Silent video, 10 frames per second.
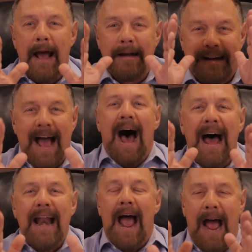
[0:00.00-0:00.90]
and yes.
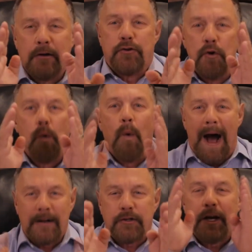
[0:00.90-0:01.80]
God has you
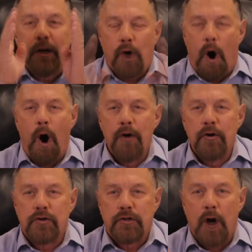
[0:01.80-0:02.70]
watching
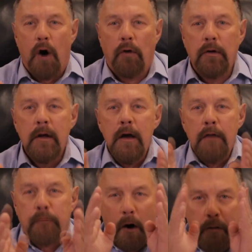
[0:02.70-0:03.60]
Cornerstone
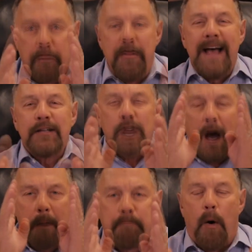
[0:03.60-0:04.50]
for
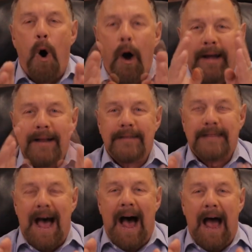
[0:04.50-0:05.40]
this
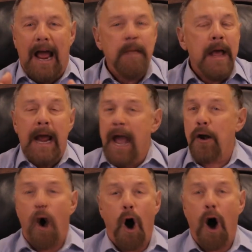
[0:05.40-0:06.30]
appointed time.
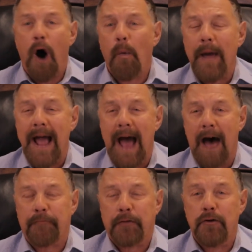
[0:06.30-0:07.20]
And all we
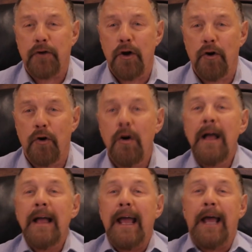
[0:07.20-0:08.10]
have to do
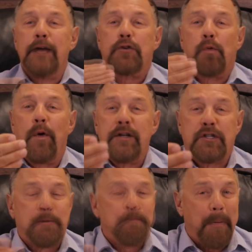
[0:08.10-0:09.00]
is
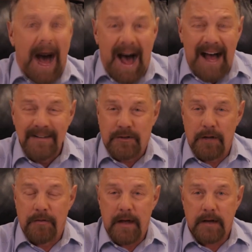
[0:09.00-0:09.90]
respond
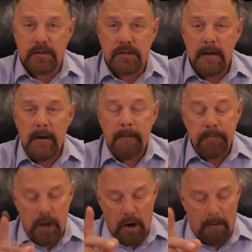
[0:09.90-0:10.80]
to this.
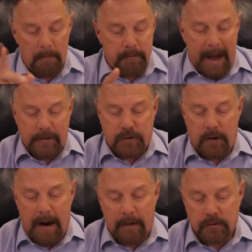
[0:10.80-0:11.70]
You know,
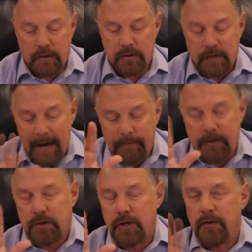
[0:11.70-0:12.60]
Pastor, I was going to save
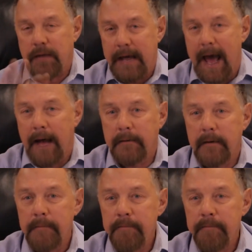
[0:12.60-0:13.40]
this till the end,